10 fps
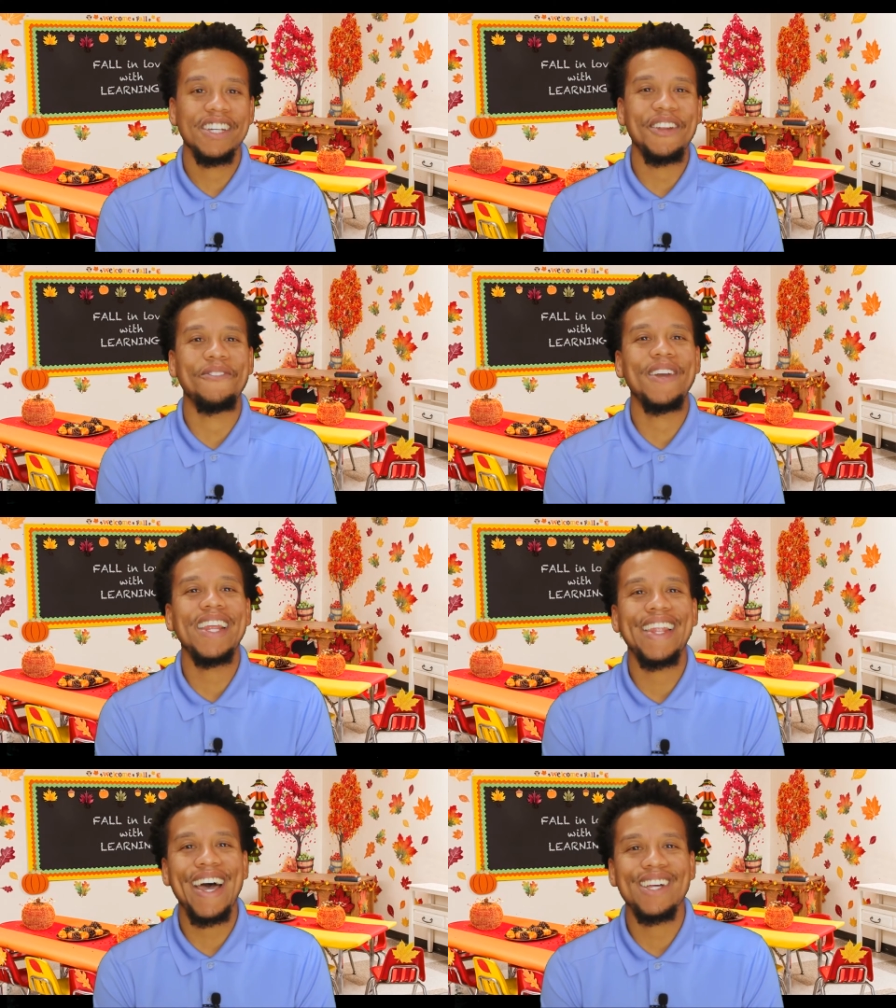and
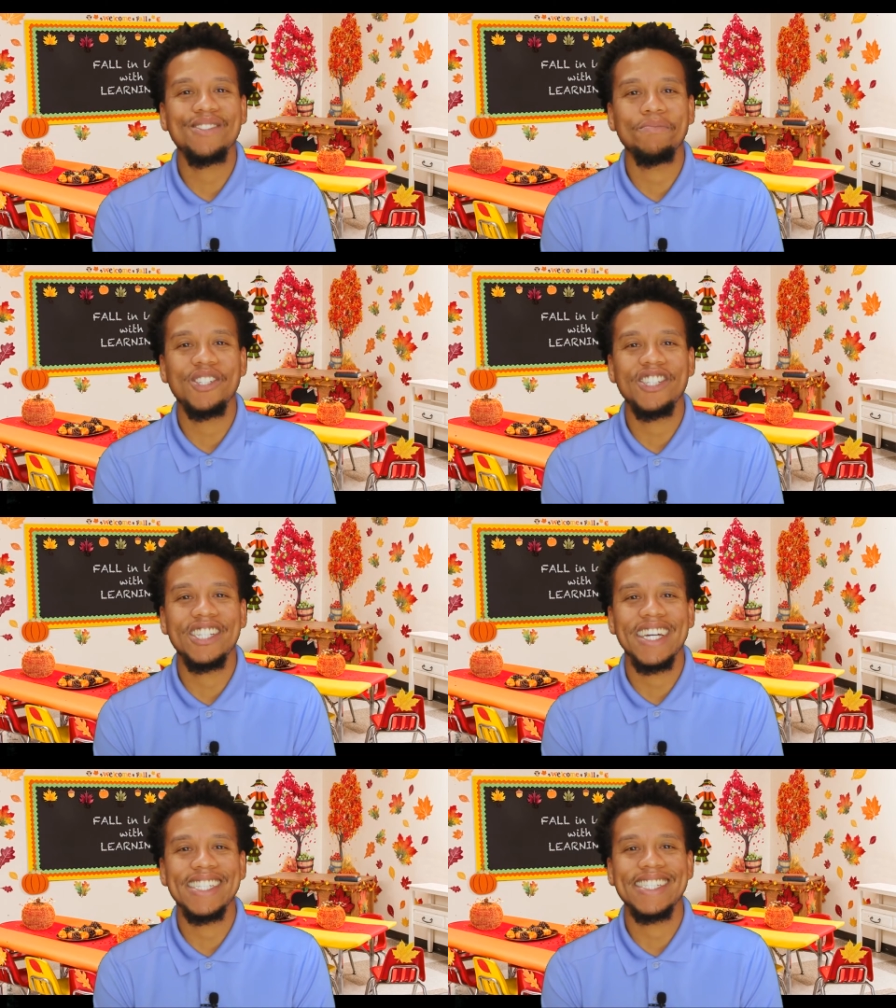read aloud to
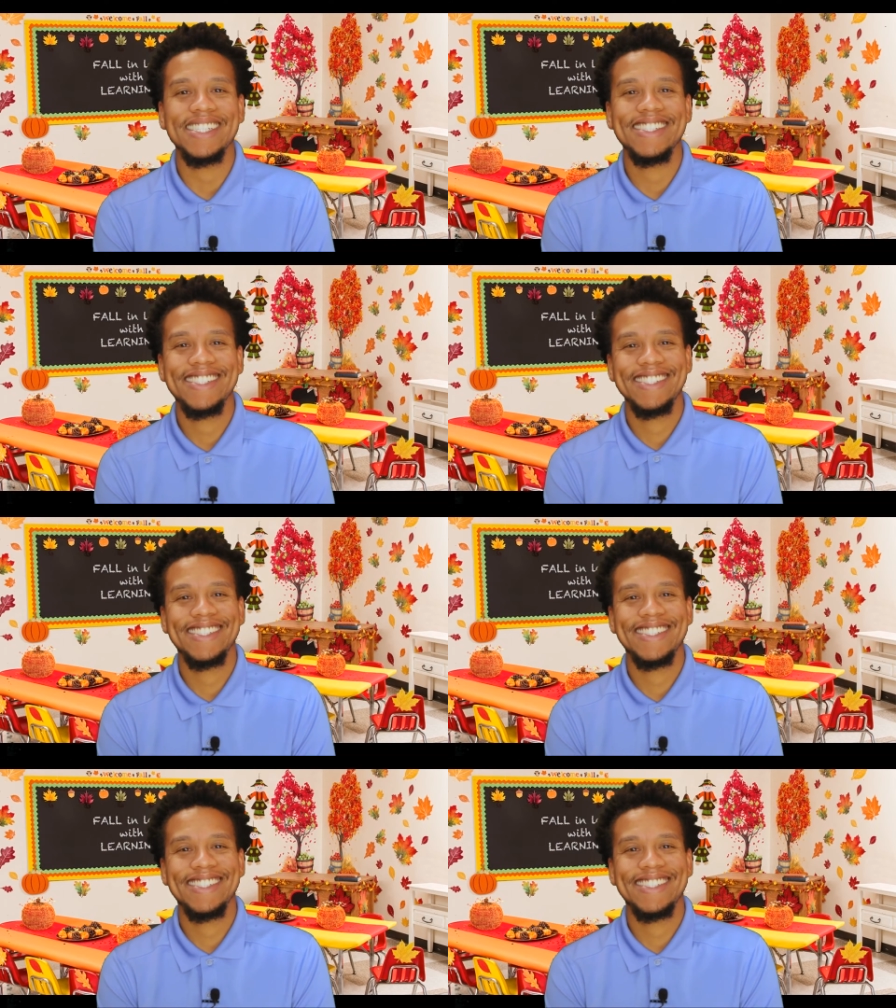Mr. Jason.